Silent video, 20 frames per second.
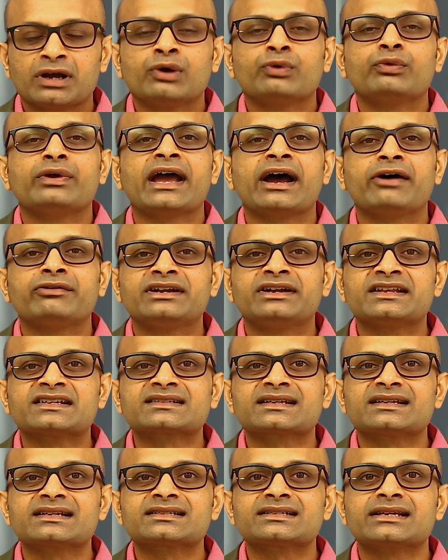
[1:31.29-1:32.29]
we have
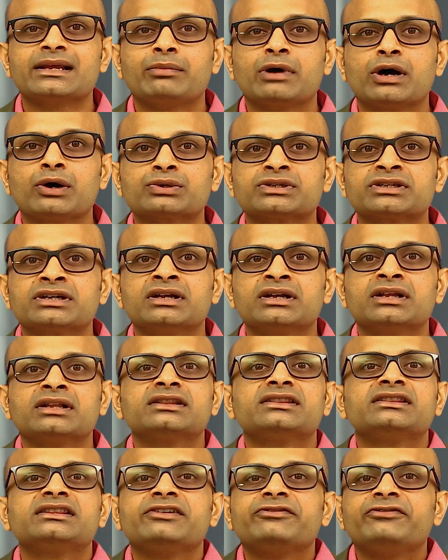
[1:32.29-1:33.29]
discussed about
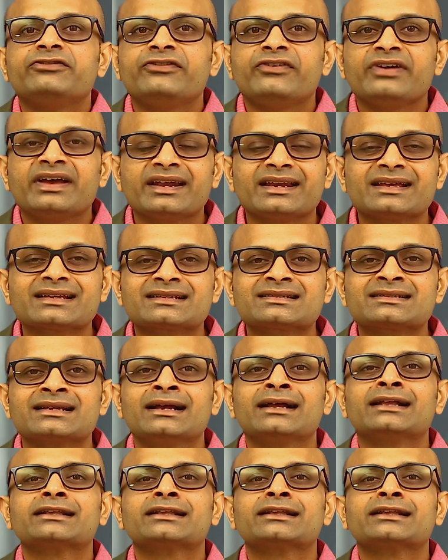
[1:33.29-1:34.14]
the various